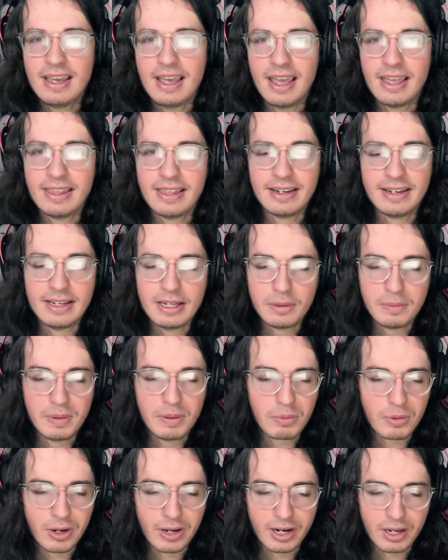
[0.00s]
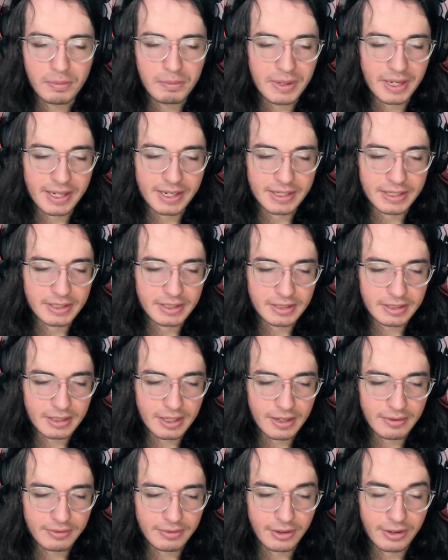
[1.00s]
and that need to be brought up, because
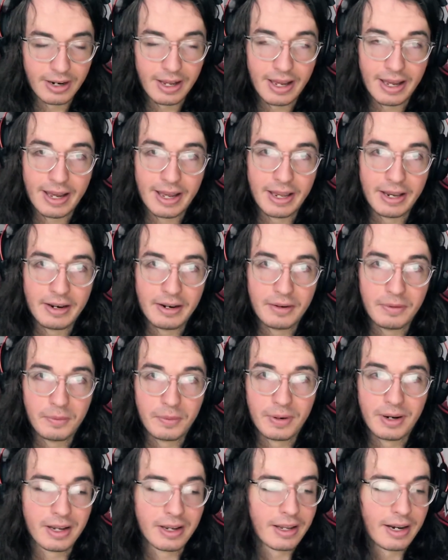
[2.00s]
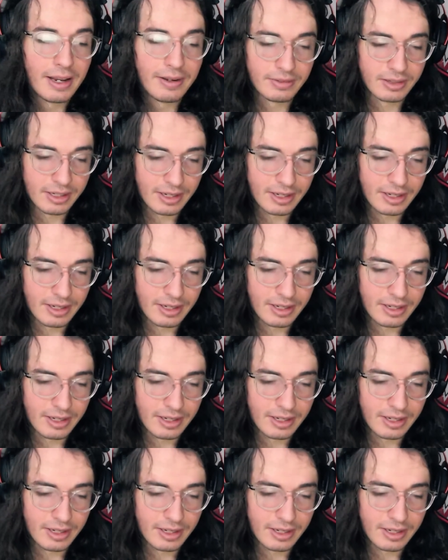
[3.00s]
if they're not, we're not going to have a